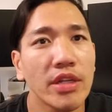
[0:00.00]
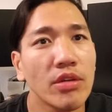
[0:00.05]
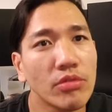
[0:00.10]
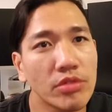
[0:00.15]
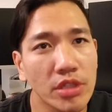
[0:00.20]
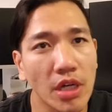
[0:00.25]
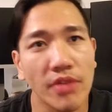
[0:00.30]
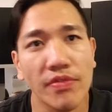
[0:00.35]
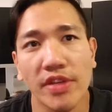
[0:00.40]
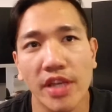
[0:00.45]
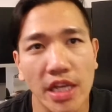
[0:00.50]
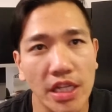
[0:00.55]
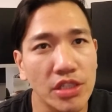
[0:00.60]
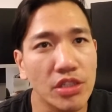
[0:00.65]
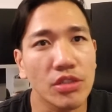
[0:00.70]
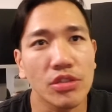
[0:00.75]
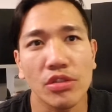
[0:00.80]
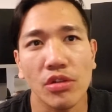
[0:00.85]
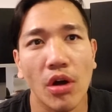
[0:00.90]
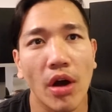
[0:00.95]
He was on
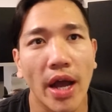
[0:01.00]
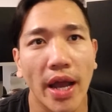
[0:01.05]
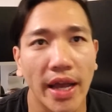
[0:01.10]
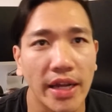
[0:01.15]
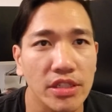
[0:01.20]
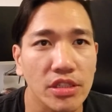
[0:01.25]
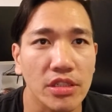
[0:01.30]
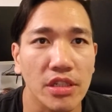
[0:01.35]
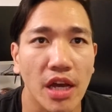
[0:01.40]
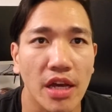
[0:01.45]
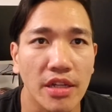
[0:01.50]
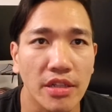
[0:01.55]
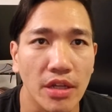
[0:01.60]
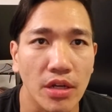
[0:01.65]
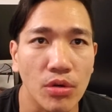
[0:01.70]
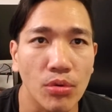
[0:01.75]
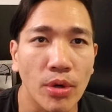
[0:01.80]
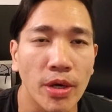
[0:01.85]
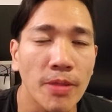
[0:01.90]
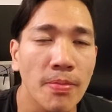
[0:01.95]
vacation, so I actually got
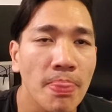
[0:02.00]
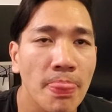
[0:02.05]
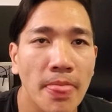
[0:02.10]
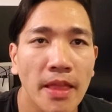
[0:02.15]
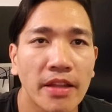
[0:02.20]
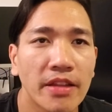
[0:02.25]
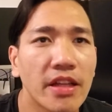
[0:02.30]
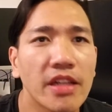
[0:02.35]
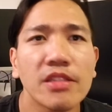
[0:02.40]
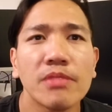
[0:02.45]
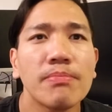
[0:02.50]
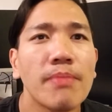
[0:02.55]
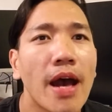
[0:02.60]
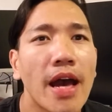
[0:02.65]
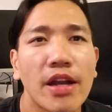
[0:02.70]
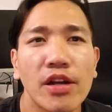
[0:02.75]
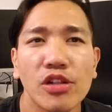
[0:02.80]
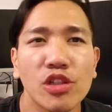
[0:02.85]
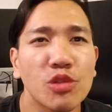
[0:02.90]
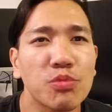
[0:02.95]
another one. Doesn't
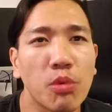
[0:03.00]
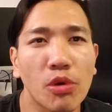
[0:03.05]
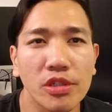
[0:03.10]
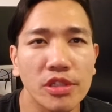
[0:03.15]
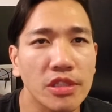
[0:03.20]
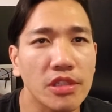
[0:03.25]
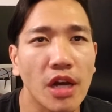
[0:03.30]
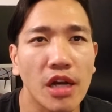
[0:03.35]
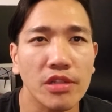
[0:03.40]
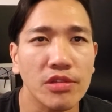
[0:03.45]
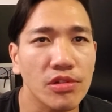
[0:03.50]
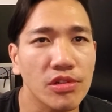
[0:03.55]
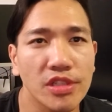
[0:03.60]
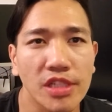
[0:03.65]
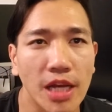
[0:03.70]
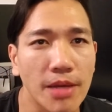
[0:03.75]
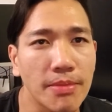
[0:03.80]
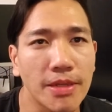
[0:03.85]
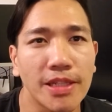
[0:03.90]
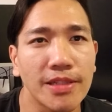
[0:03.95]
matter, sports doctors.
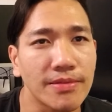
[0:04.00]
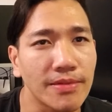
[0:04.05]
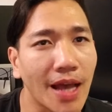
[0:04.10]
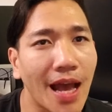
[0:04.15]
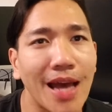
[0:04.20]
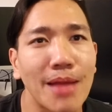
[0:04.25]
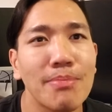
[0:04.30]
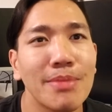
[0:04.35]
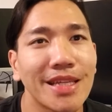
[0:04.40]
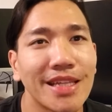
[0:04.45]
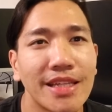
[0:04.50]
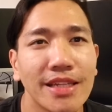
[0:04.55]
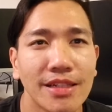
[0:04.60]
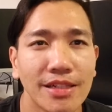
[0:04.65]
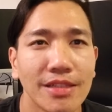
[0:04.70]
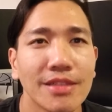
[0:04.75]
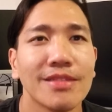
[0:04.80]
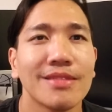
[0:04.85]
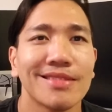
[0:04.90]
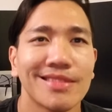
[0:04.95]
I mean, at
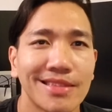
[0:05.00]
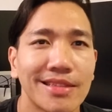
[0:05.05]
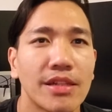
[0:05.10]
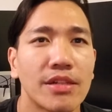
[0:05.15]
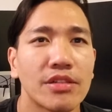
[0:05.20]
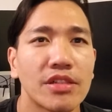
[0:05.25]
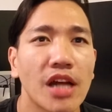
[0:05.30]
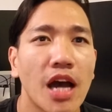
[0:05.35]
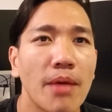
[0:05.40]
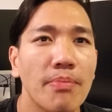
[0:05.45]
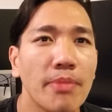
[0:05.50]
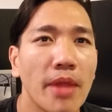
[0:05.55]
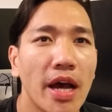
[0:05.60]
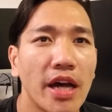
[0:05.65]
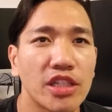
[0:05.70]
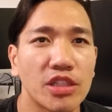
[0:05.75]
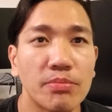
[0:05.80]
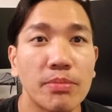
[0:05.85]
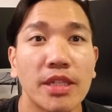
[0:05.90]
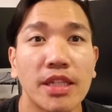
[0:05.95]
McGill, they're top
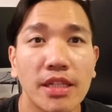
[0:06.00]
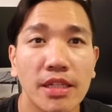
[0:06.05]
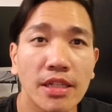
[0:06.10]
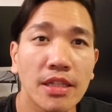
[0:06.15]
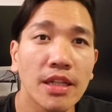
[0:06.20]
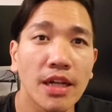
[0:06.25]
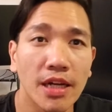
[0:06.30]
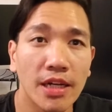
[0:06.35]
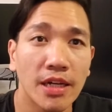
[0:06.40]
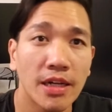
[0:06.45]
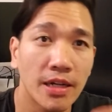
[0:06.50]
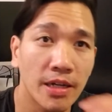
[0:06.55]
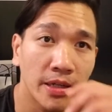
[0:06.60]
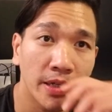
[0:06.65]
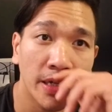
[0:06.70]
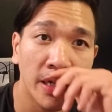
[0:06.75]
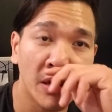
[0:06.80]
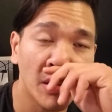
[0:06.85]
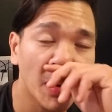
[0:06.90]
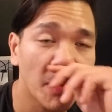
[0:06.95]
notch. McGill uh,
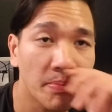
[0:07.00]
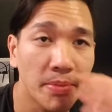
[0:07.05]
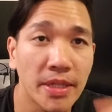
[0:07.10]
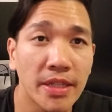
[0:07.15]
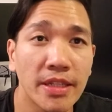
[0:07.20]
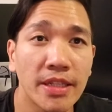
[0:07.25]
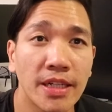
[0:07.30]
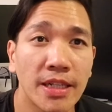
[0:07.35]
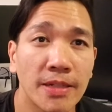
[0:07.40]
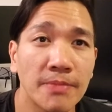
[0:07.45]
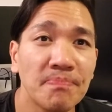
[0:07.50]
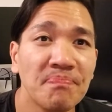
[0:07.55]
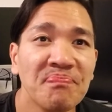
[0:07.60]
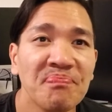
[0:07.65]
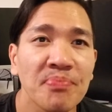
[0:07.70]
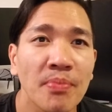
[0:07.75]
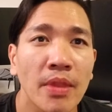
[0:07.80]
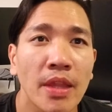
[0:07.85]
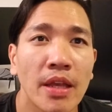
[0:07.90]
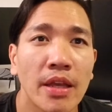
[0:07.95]
here up in uh,
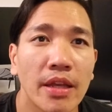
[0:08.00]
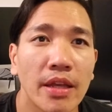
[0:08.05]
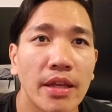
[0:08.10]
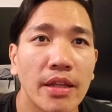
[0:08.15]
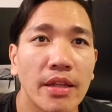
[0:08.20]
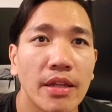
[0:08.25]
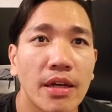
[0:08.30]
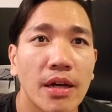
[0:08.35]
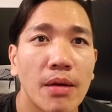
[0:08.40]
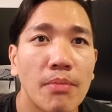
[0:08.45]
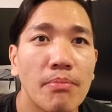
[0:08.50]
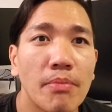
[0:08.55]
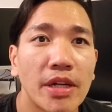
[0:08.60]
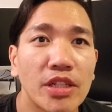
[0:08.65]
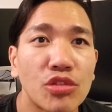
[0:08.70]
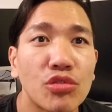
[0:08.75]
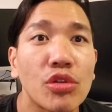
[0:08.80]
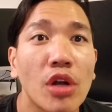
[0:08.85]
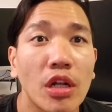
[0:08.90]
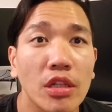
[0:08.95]
in uh,
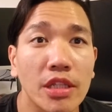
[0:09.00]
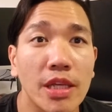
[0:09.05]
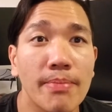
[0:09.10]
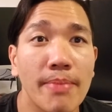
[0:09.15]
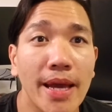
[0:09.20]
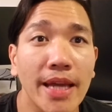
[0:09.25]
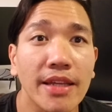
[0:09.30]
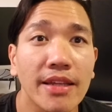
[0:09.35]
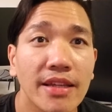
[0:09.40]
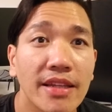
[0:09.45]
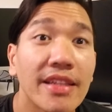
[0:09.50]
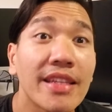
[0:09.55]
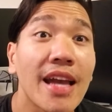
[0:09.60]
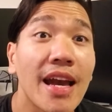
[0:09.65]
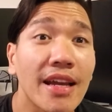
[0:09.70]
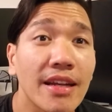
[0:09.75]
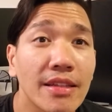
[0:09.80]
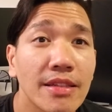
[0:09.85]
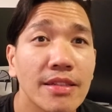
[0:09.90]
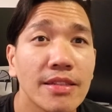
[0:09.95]
Montreal, Quebec,
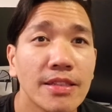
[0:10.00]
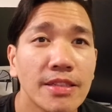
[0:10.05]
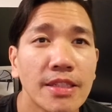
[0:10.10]
Canada.